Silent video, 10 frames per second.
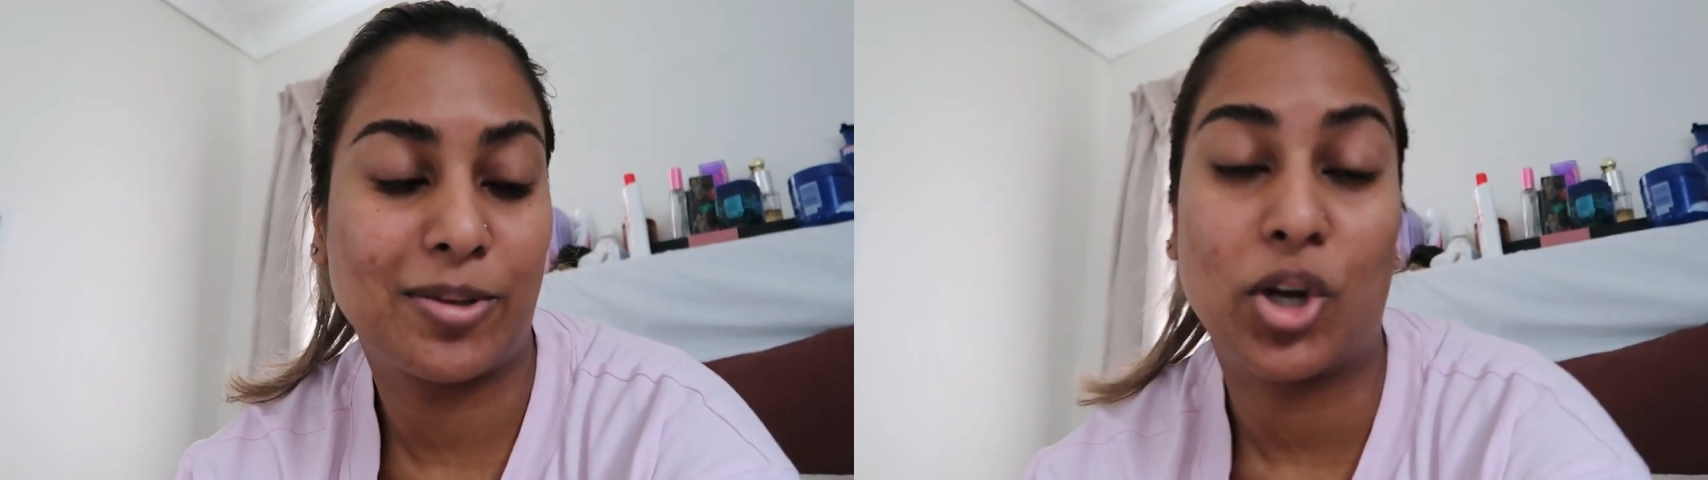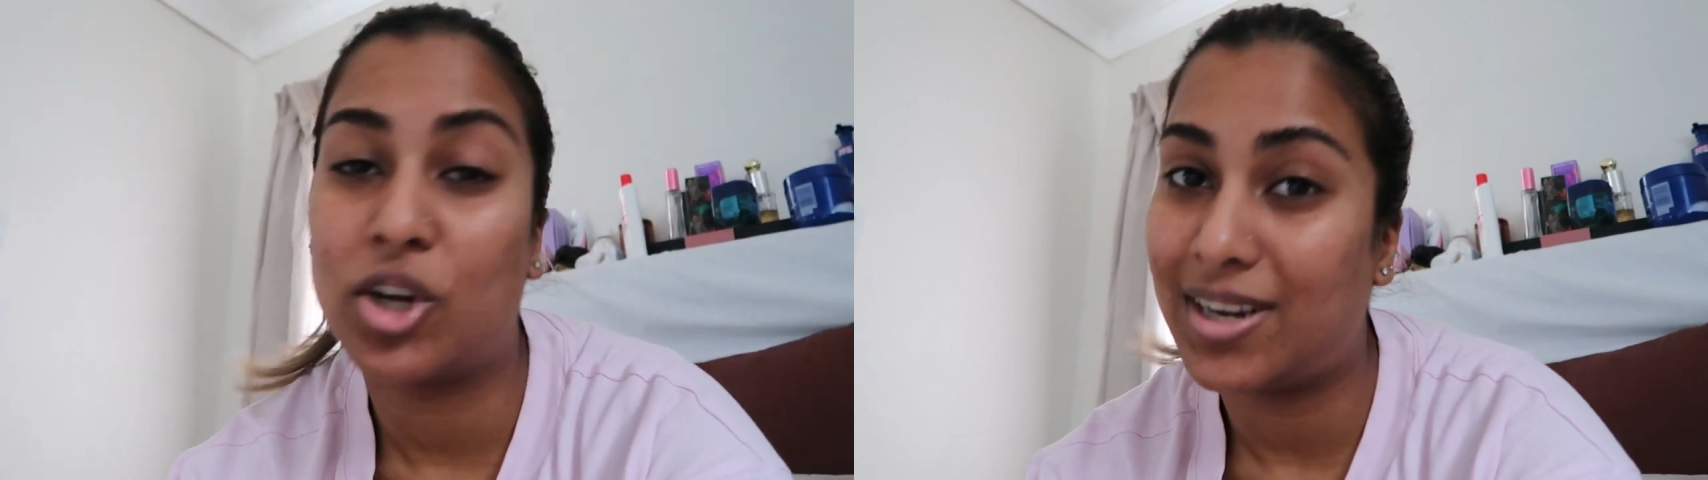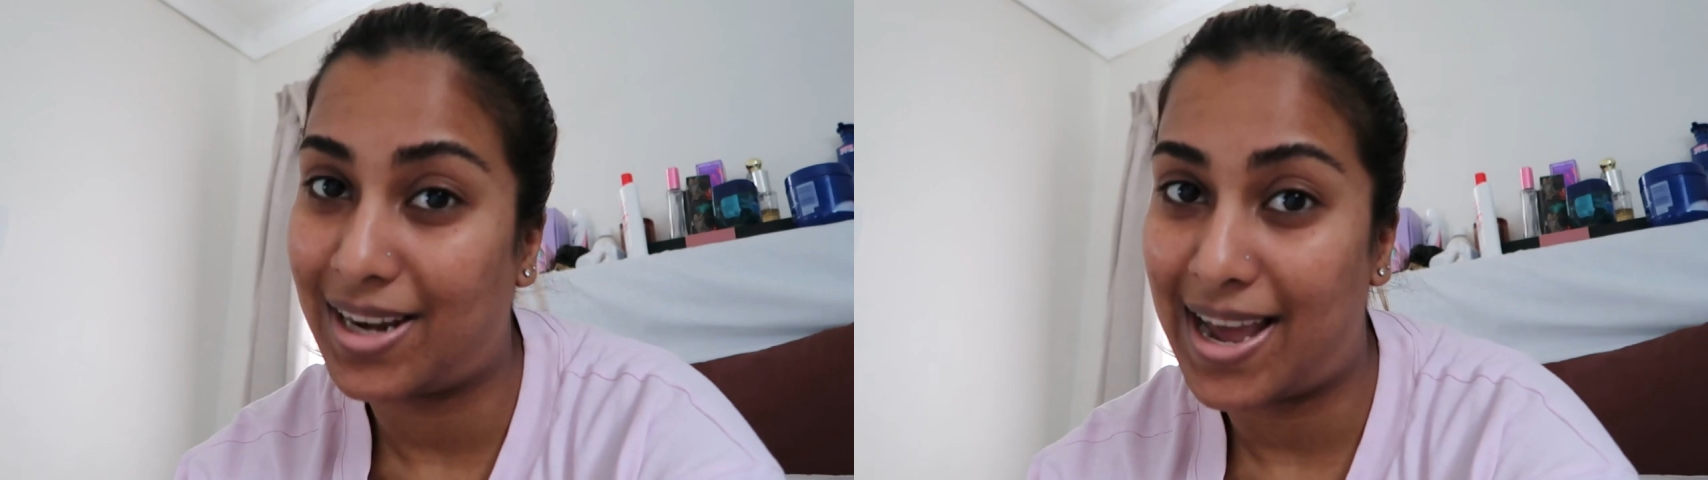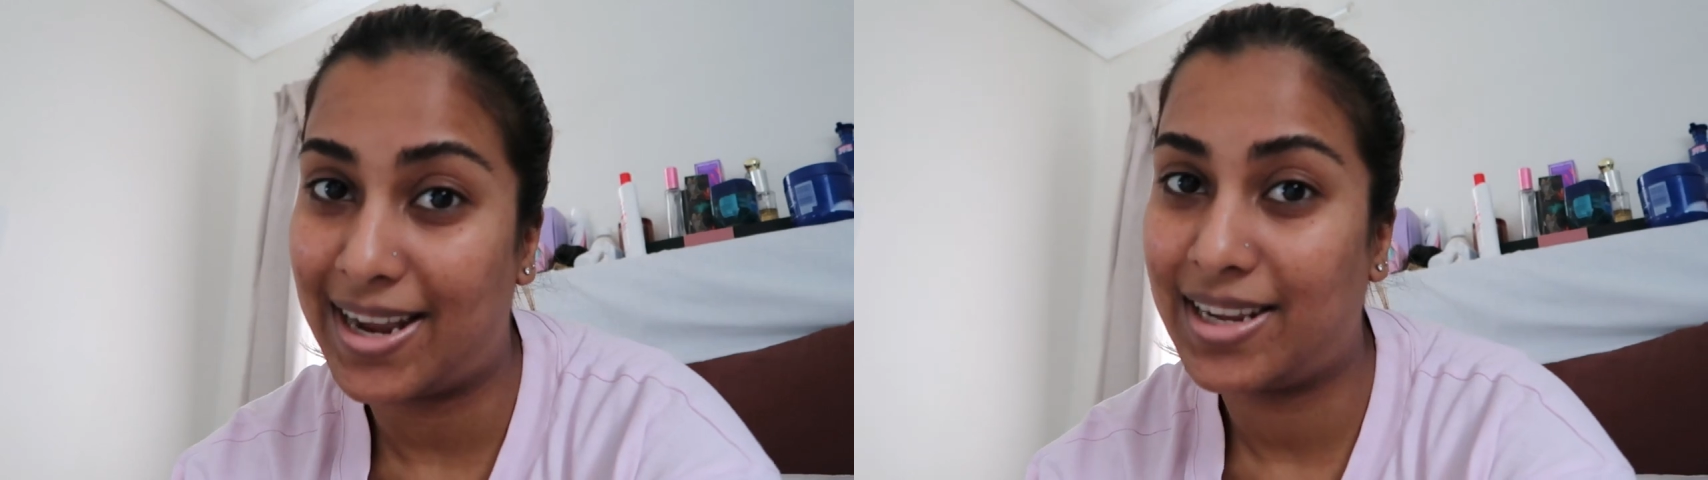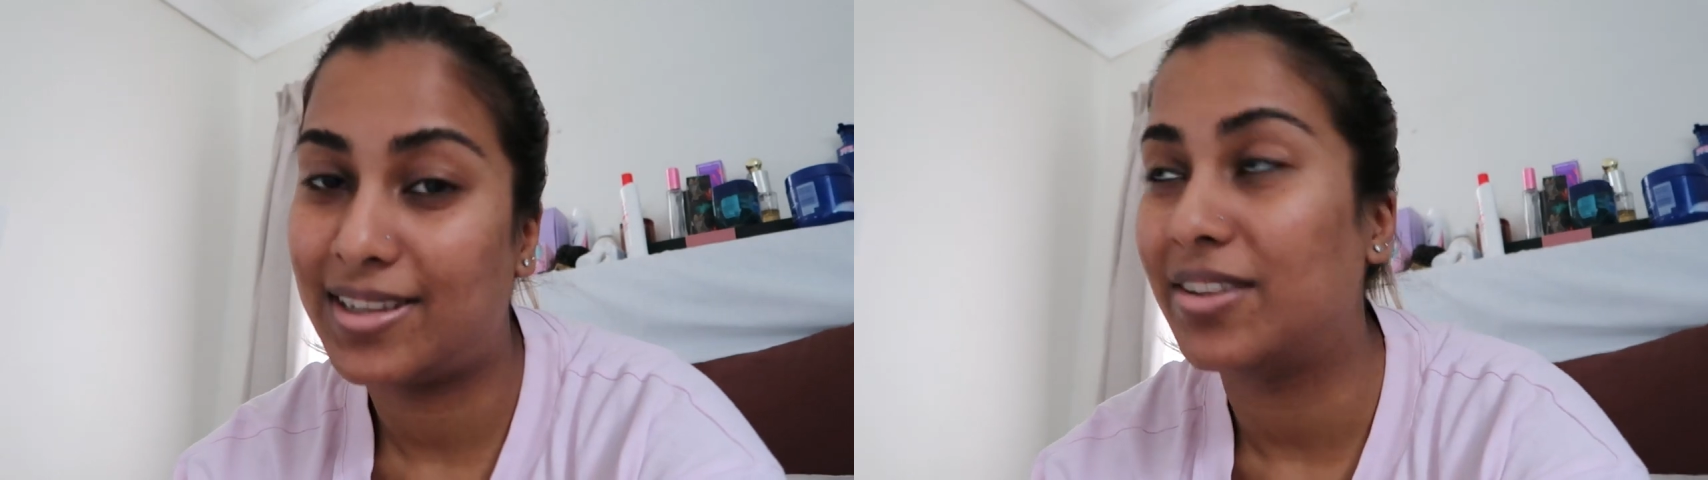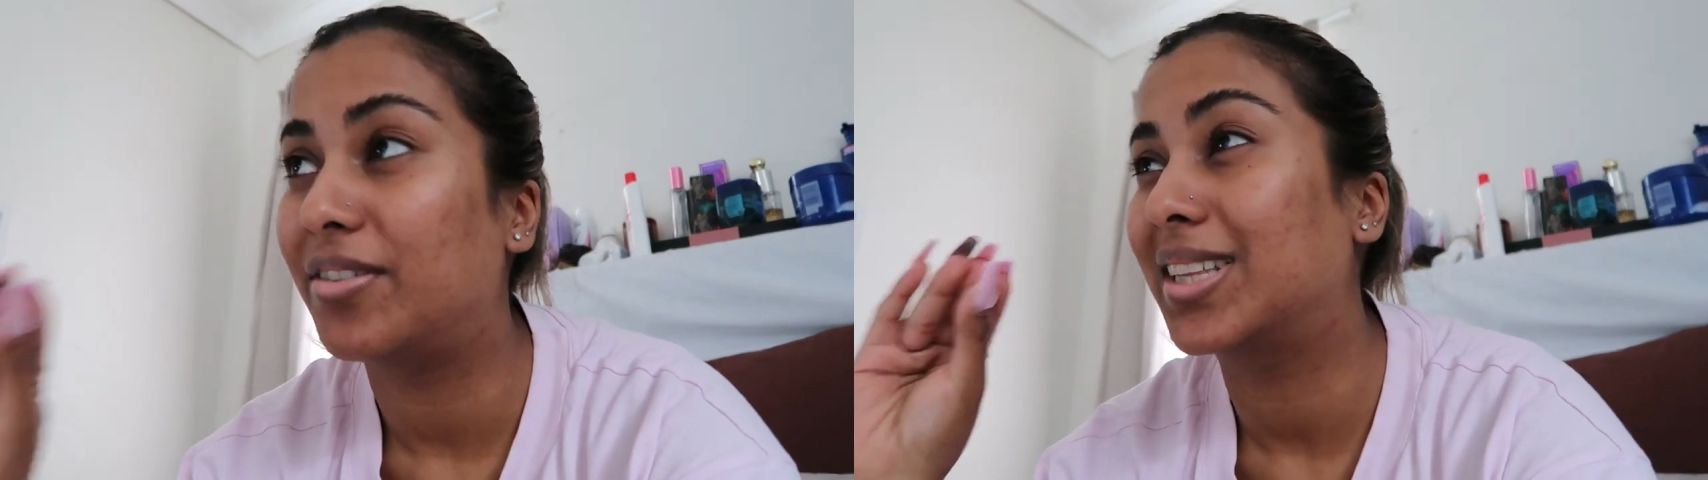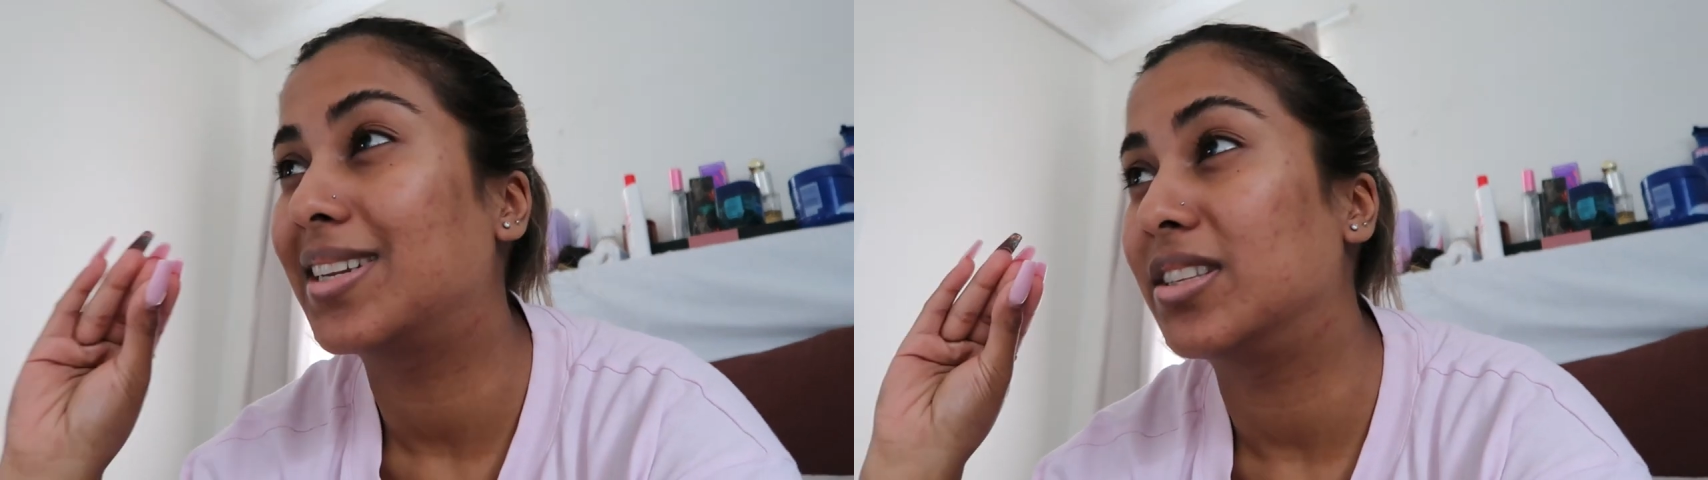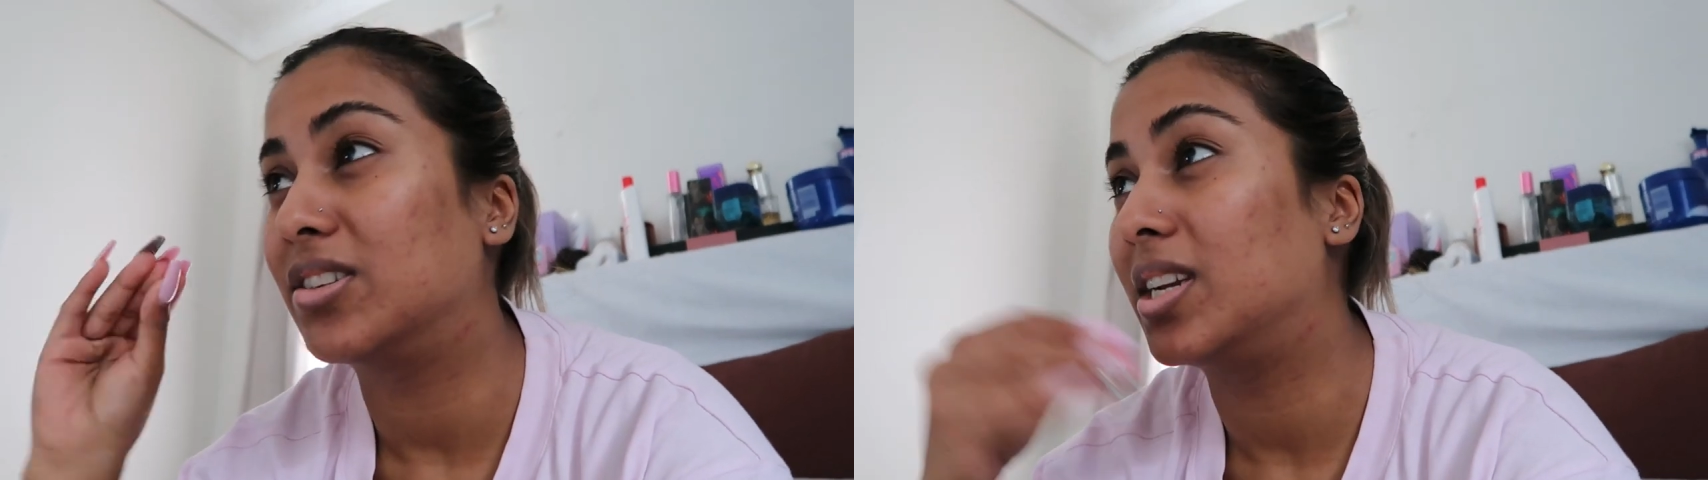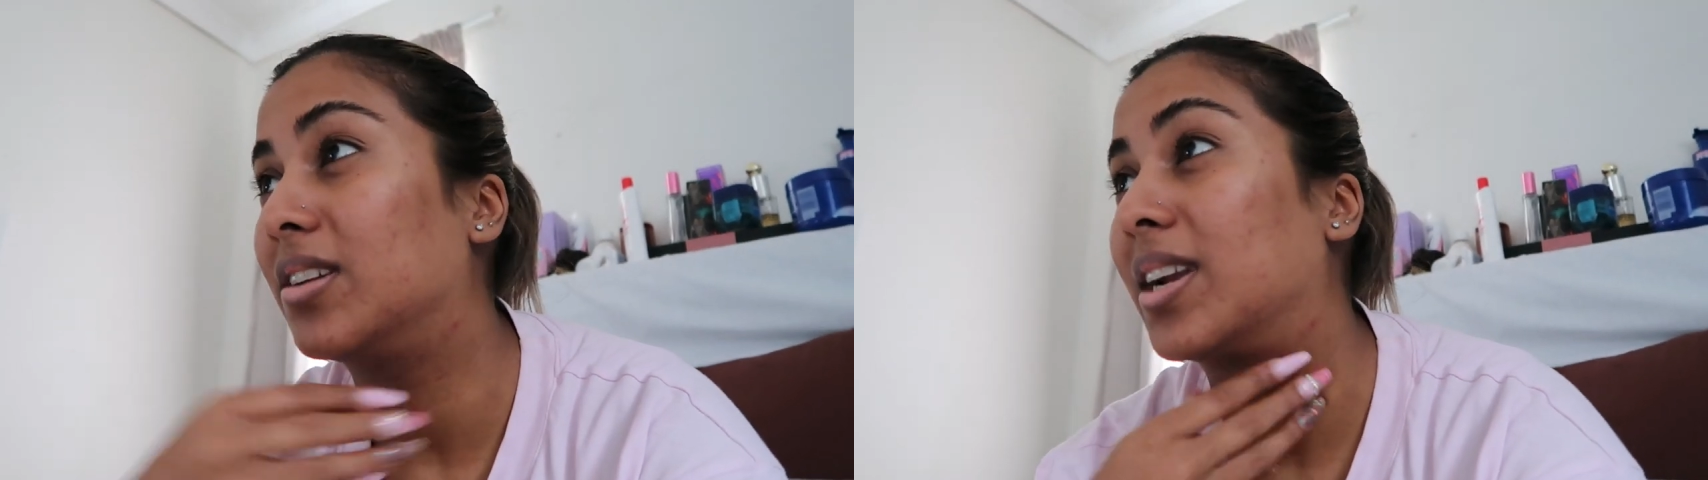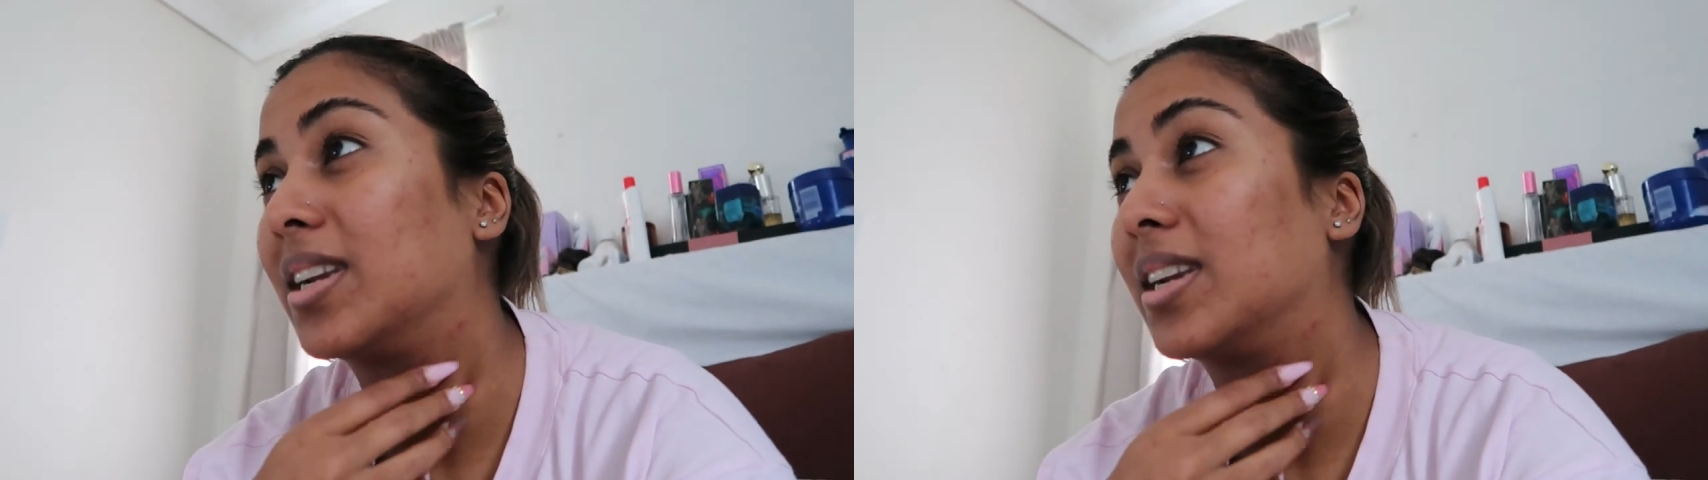not gonna lie the fact that it's raining